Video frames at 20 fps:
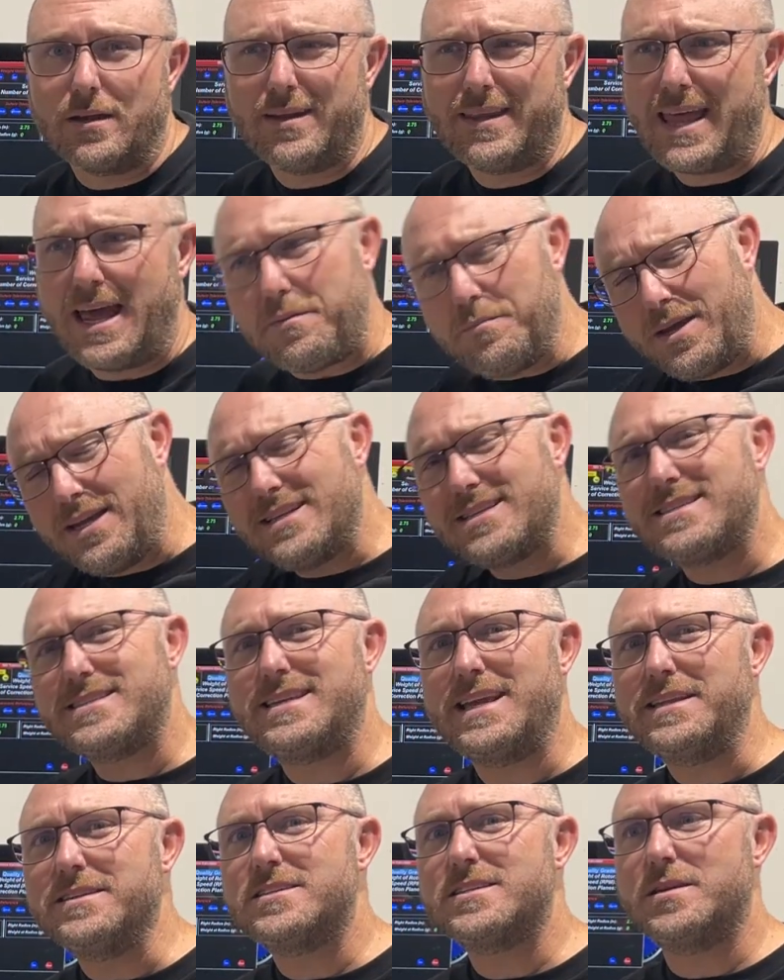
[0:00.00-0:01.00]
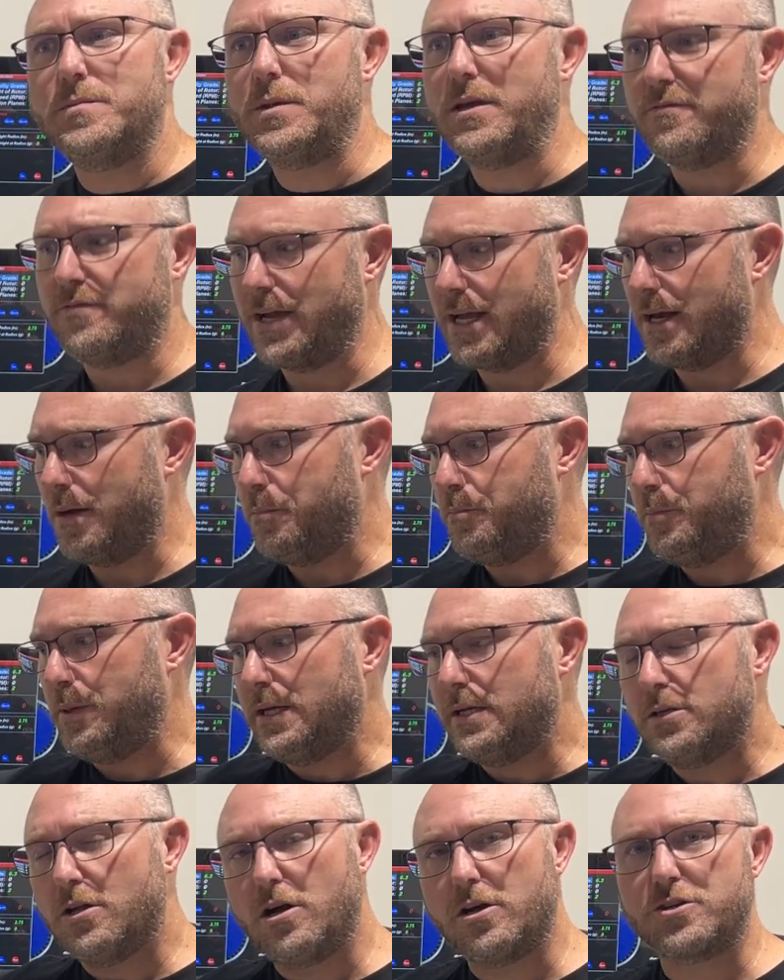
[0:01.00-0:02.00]
And that made sense to me. If I got a
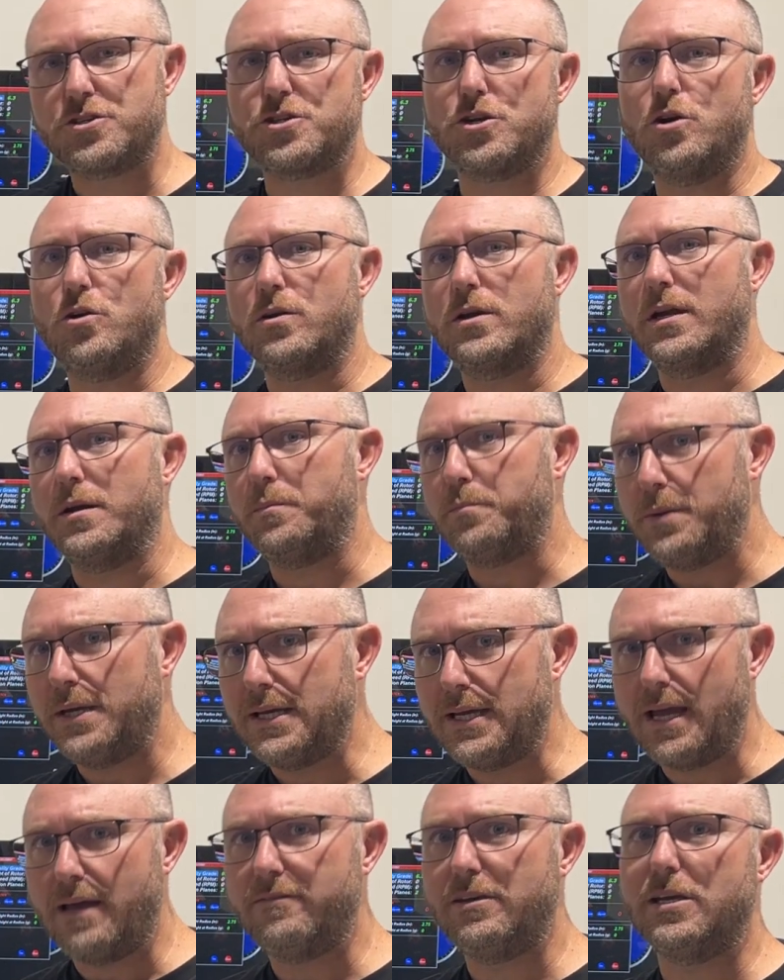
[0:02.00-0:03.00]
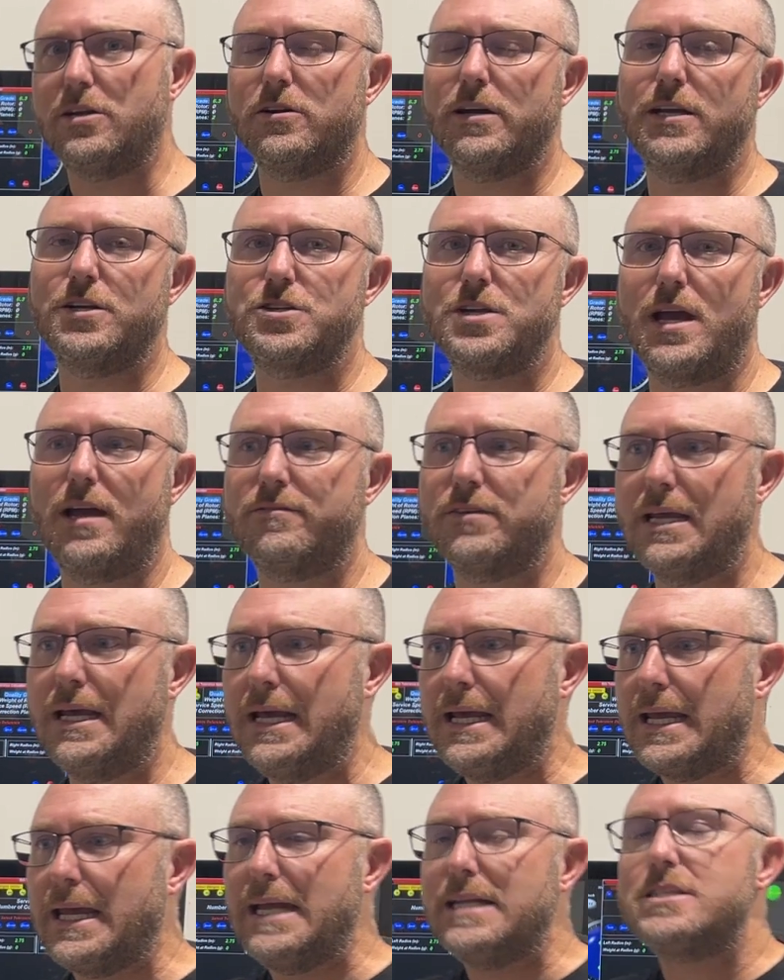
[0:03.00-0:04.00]
big long stroke and a big heavy crankshaft,
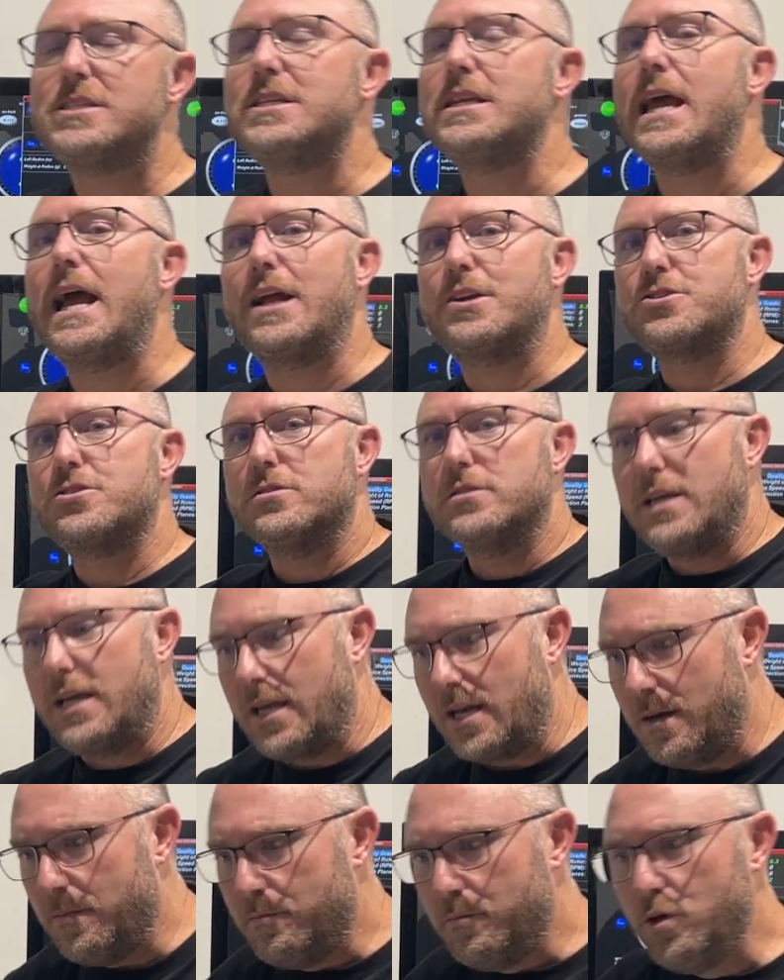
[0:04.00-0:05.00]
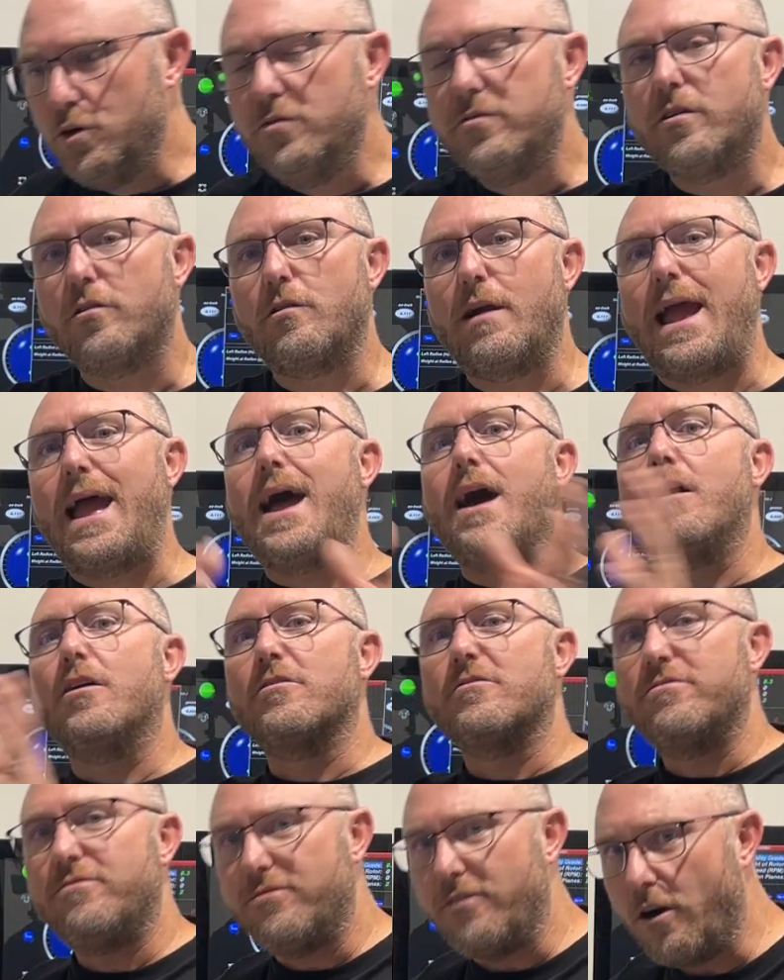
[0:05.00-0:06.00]
it's naturally gonna move
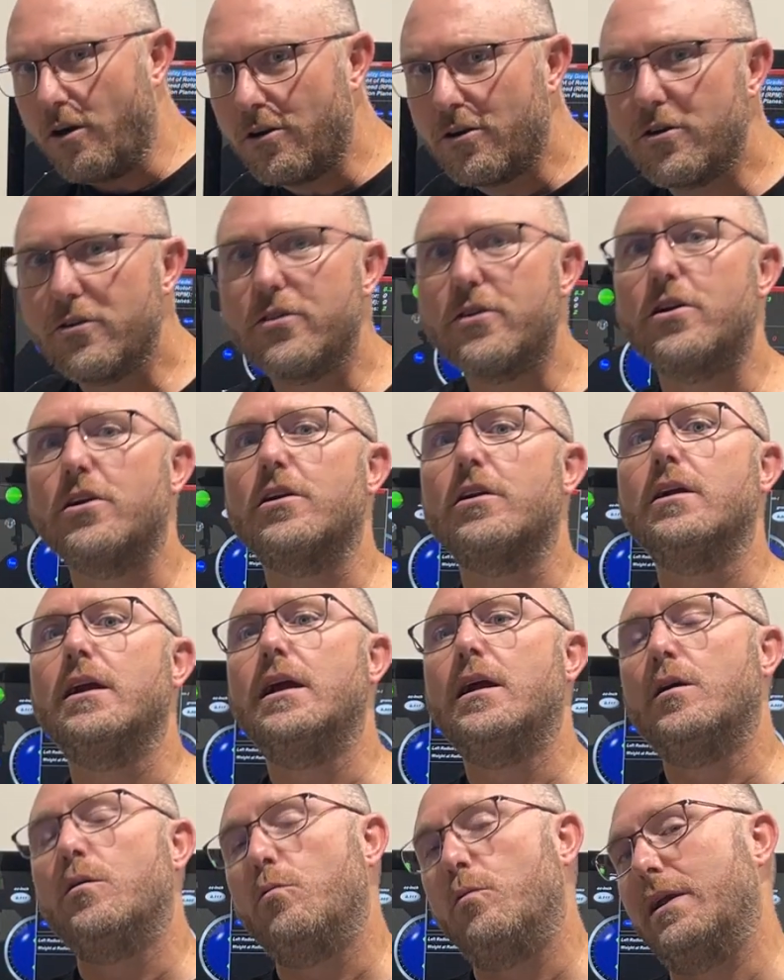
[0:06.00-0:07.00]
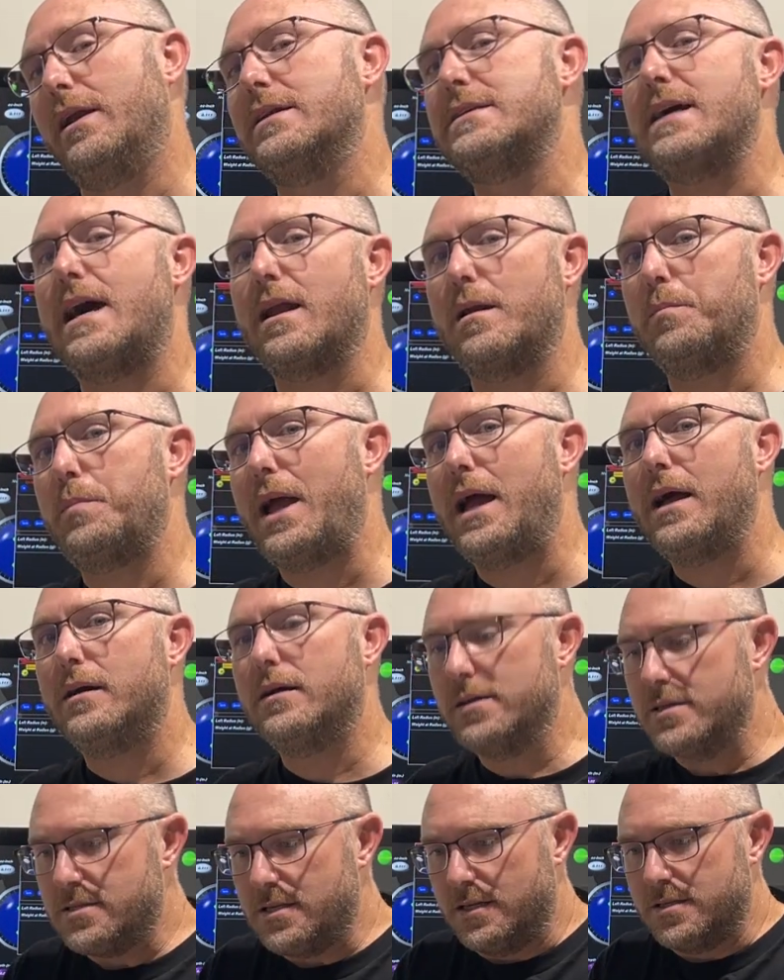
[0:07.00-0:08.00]
around farther when it's out of
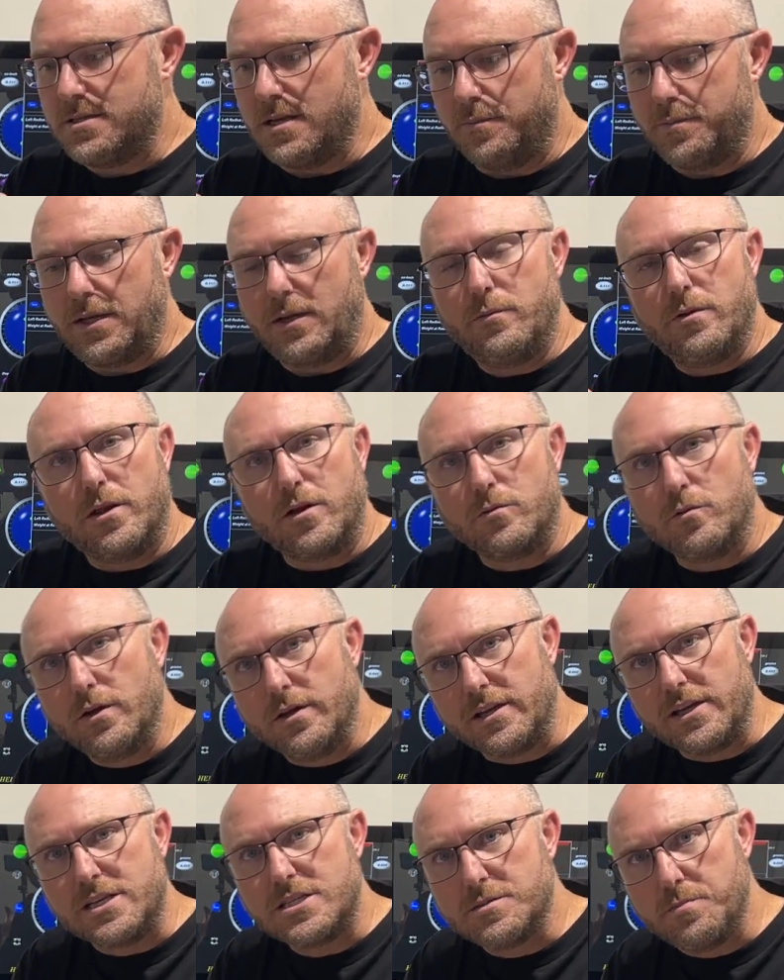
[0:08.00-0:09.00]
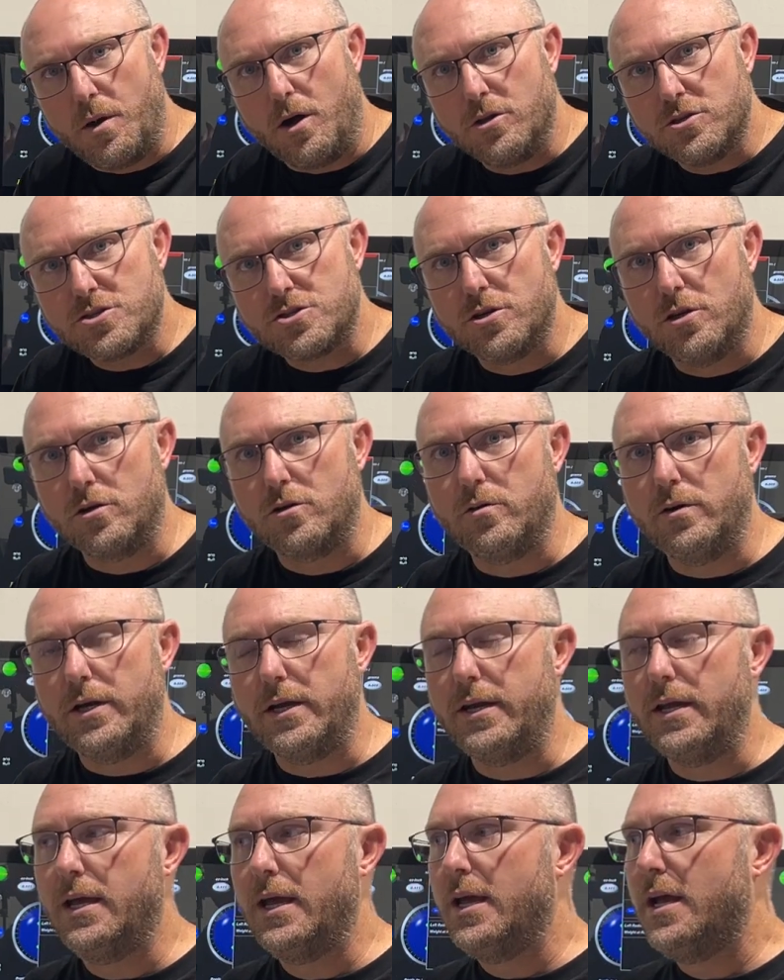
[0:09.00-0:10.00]
balance than something with a really small stroke would.